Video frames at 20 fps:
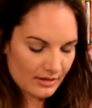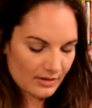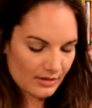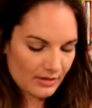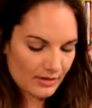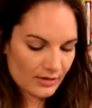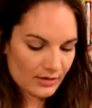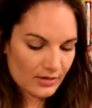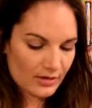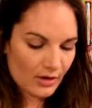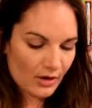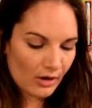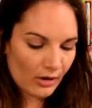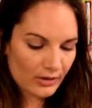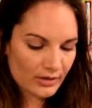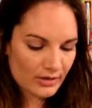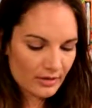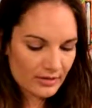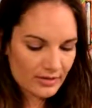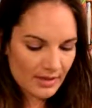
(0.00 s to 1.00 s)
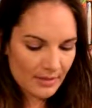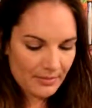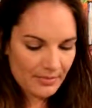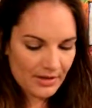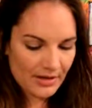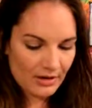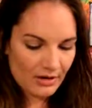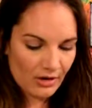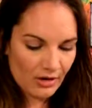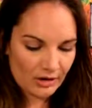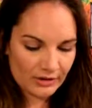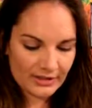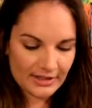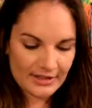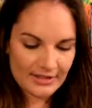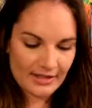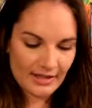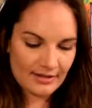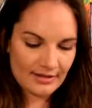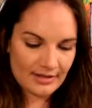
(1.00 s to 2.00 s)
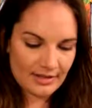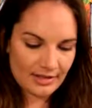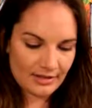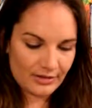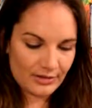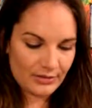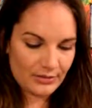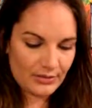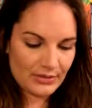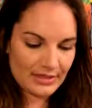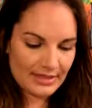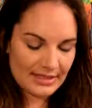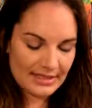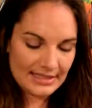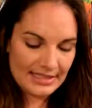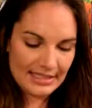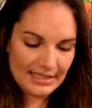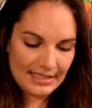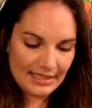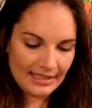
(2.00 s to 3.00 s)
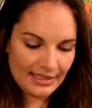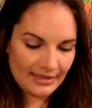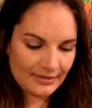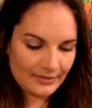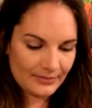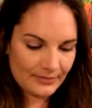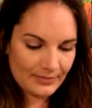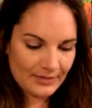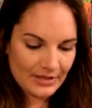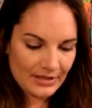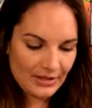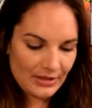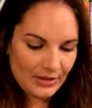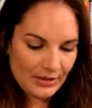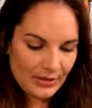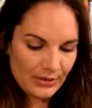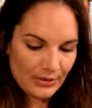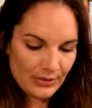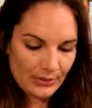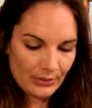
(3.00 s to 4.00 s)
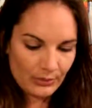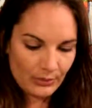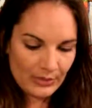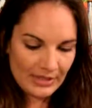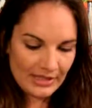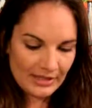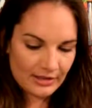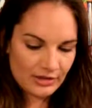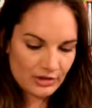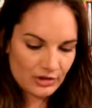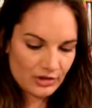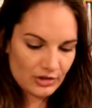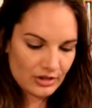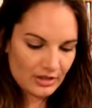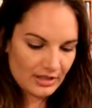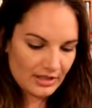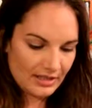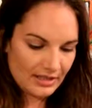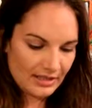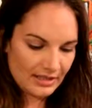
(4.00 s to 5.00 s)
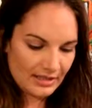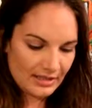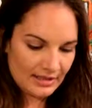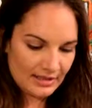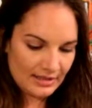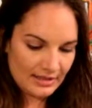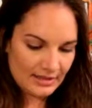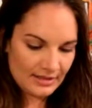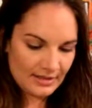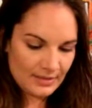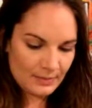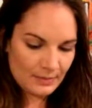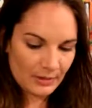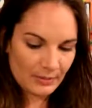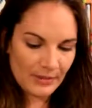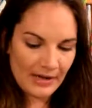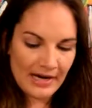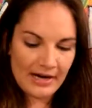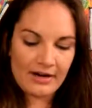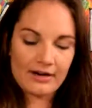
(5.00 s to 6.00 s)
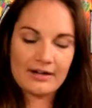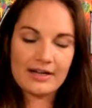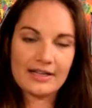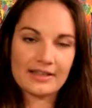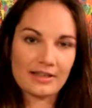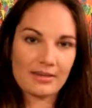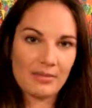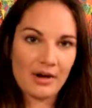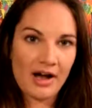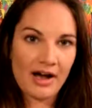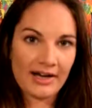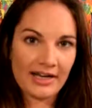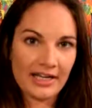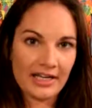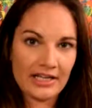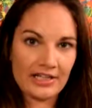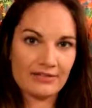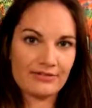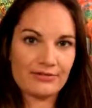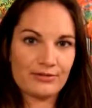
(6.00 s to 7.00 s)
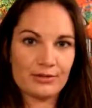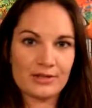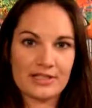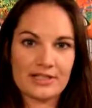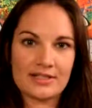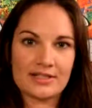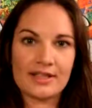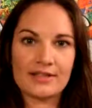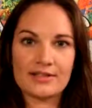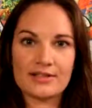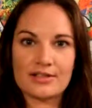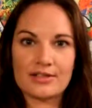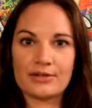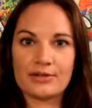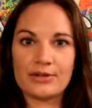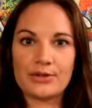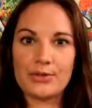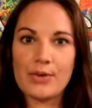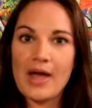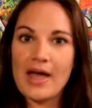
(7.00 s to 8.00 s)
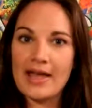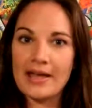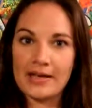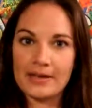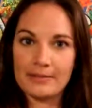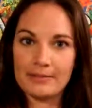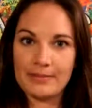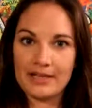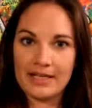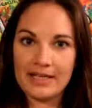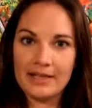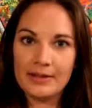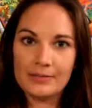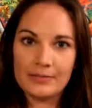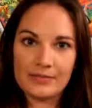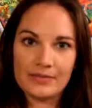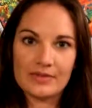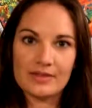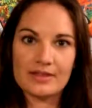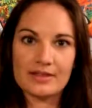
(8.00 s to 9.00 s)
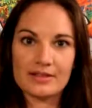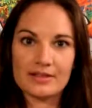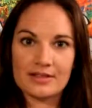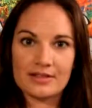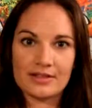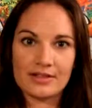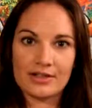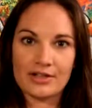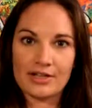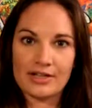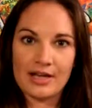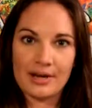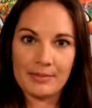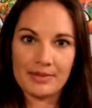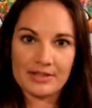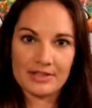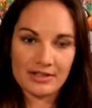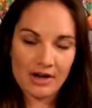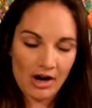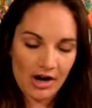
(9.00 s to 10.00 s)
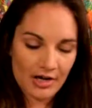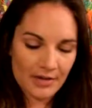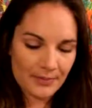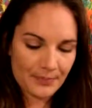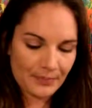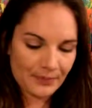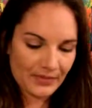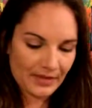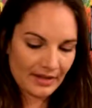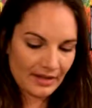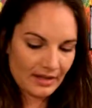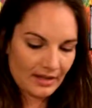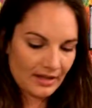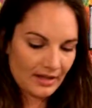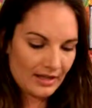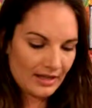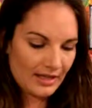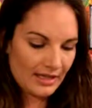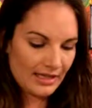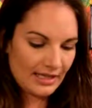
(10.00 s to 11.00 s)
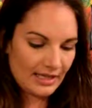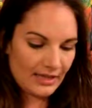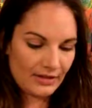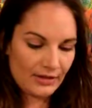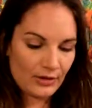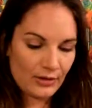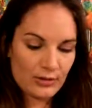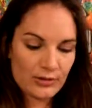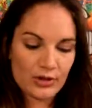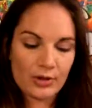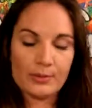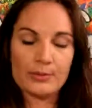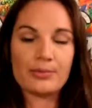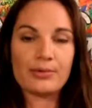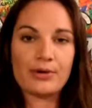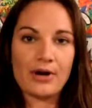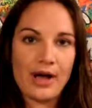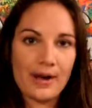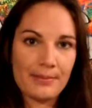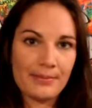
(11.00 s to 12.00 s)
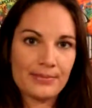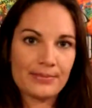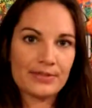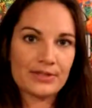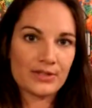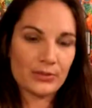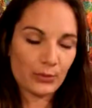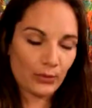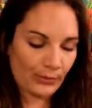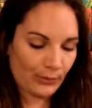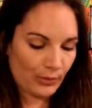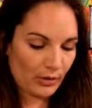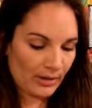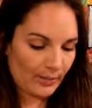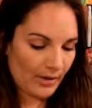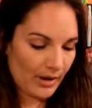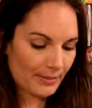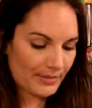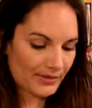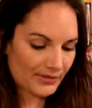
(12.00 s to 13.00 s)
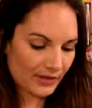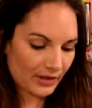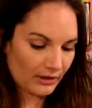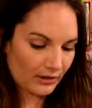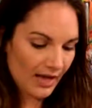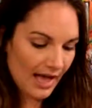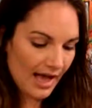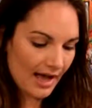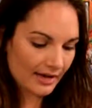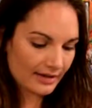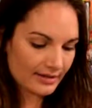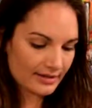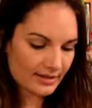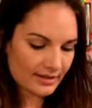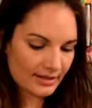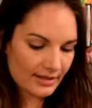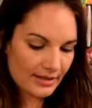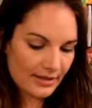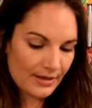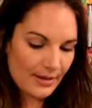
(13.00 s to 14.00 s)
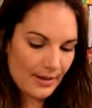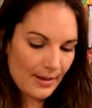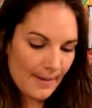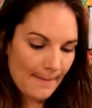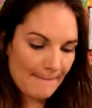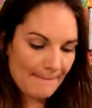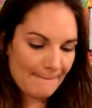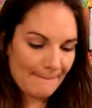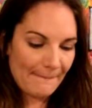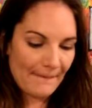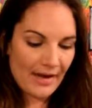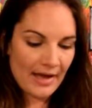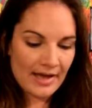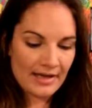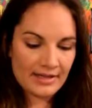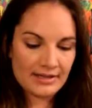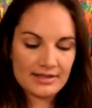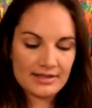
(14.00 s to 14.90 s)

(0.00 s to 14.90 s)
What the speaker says: there's also something called a sun salute C, which is preparing the body for sun salute A and B, the Surya Namaskar. And those are preps or warm-ups for class. But